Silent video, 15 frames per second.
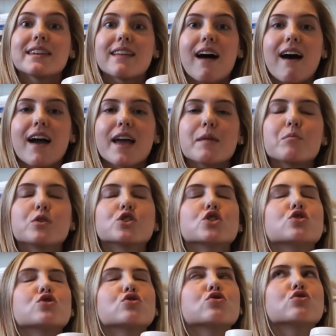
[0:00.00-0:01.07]
lime, which
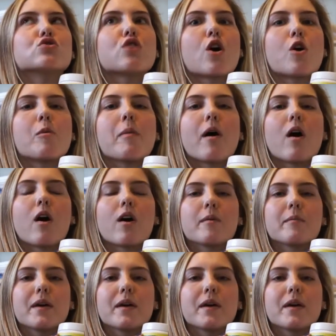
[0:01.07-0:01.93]
is so bomb.